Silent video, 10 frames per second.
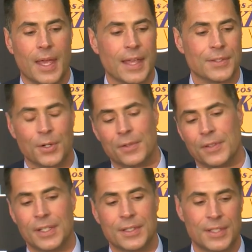As
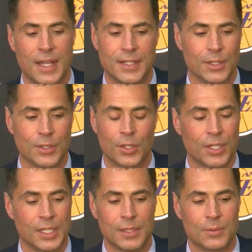Irvin has said to
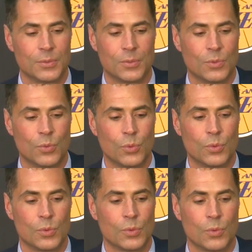Cookie,
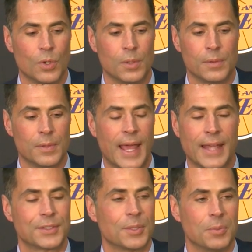we're
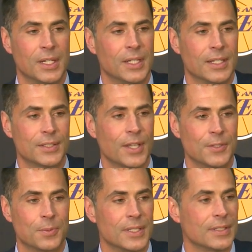as committed as
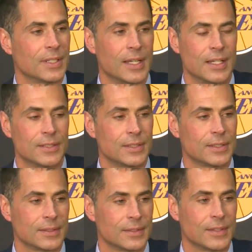husbands and as
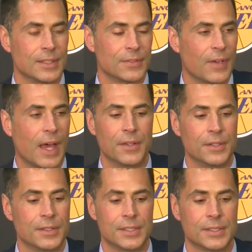
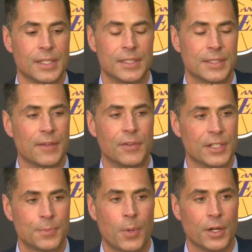fathers as ever
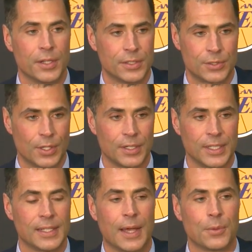as part of this journey,
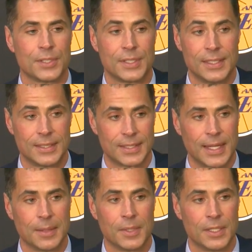and that will stay the
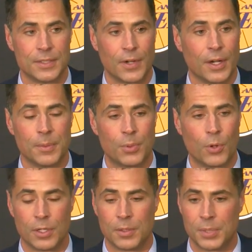same. And it's very
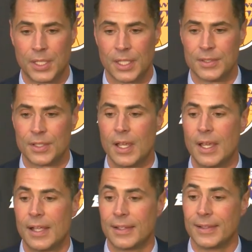important because
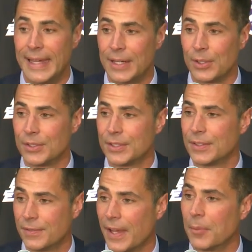Lakers
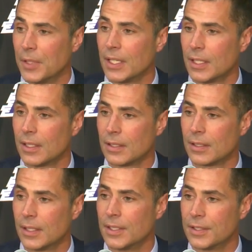is family.
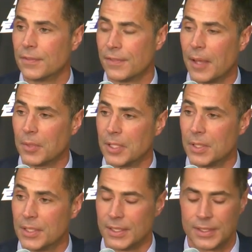It's a family
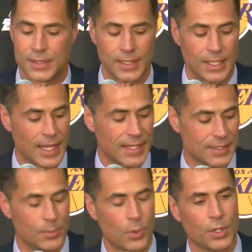business, and
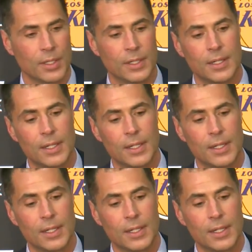that's important.